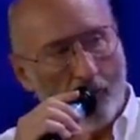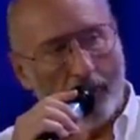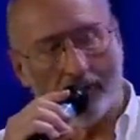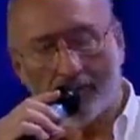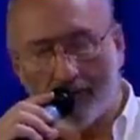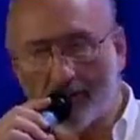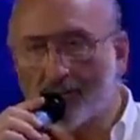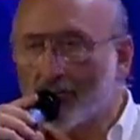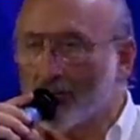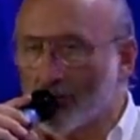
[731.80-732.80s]
went
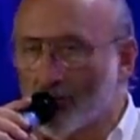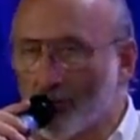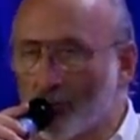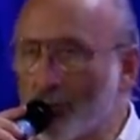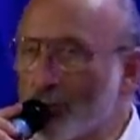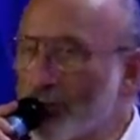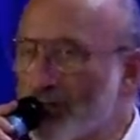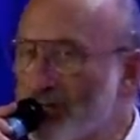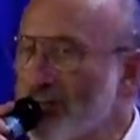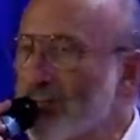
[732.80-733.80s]
into the group, you
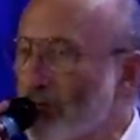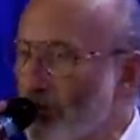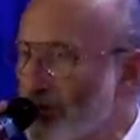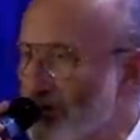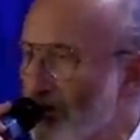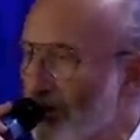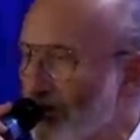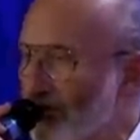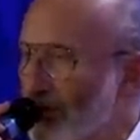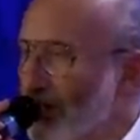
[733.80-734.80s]
could see them
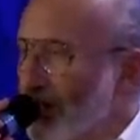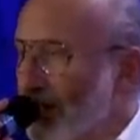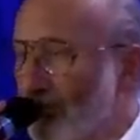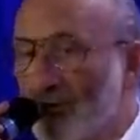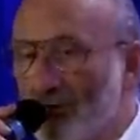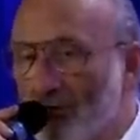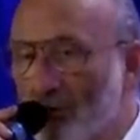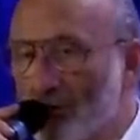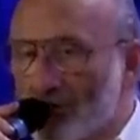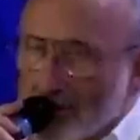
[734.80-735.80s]
resolve, even if
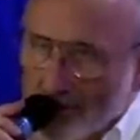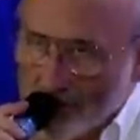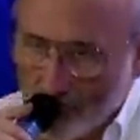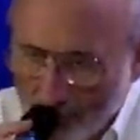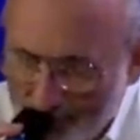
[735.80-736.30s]
it was to the